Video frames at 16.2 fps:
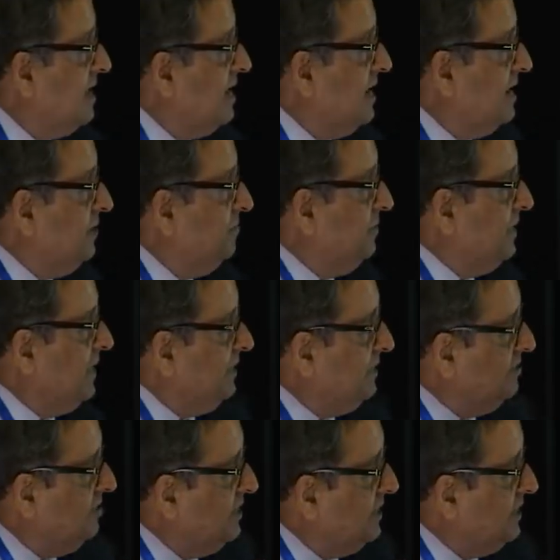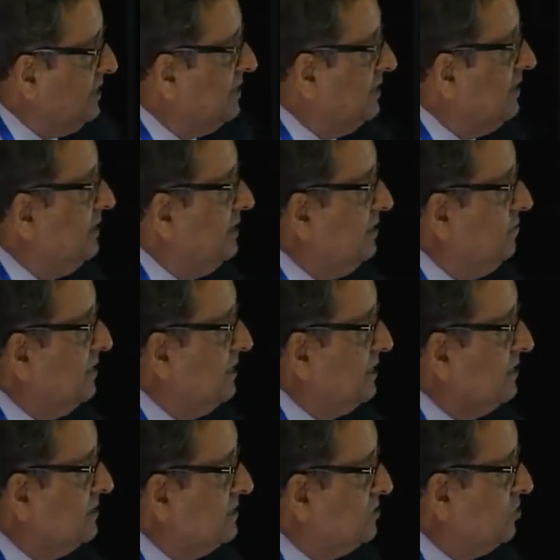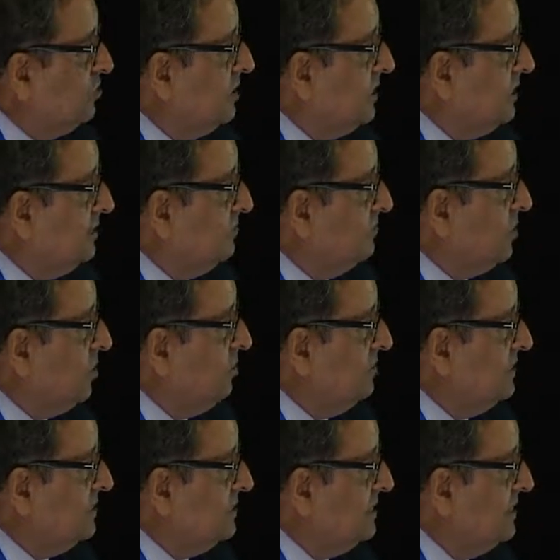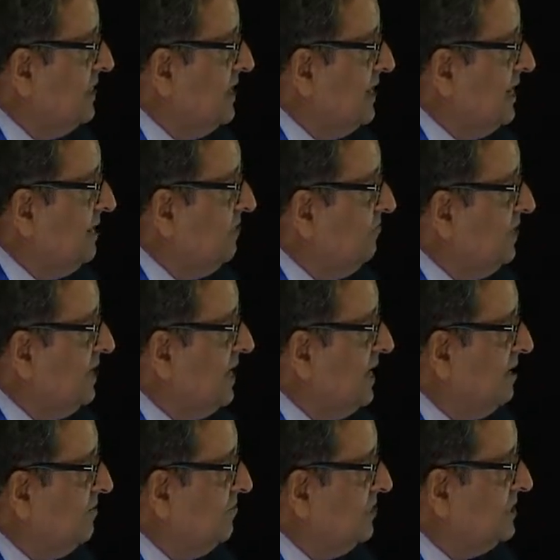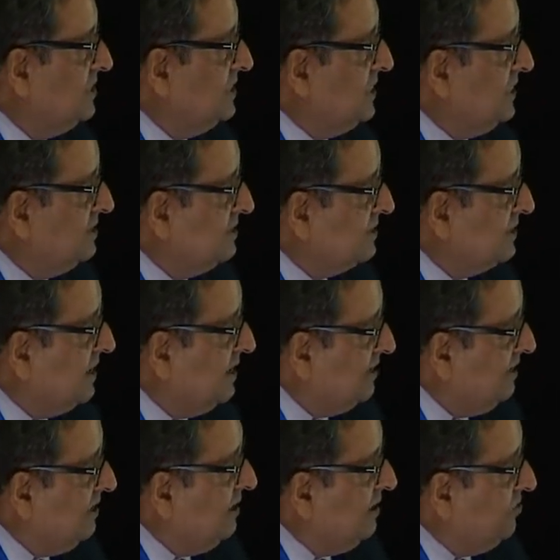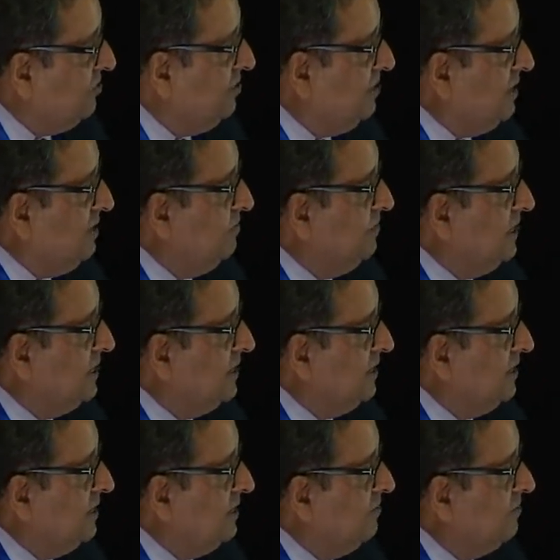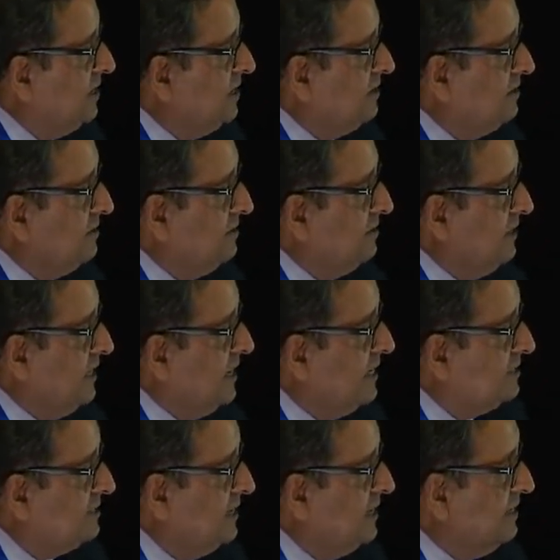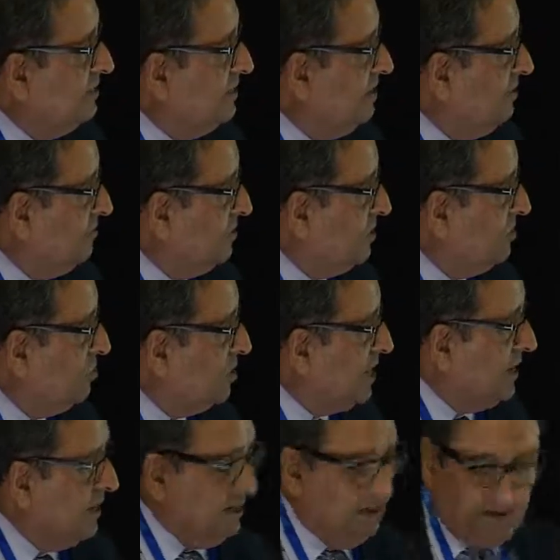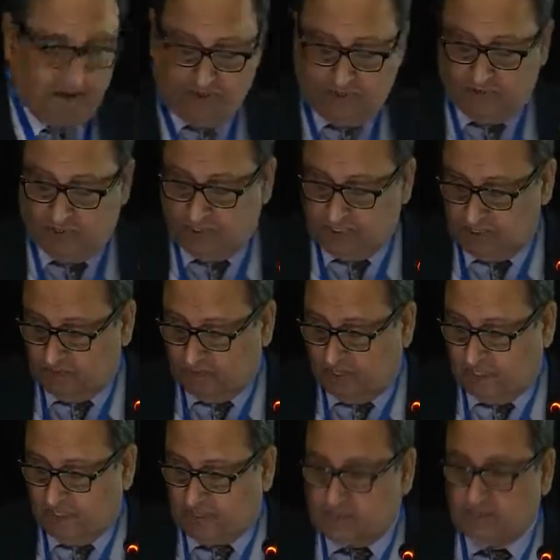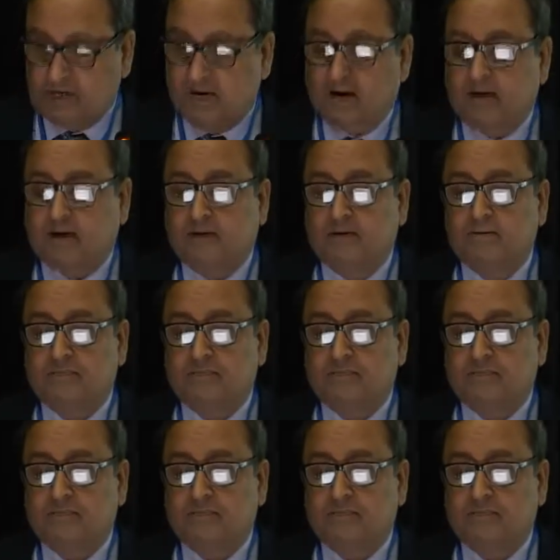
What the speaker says: And PI3 inhibitors showing promise. And we have a GSK3 beta emitter as lithium chloride, which is being studied.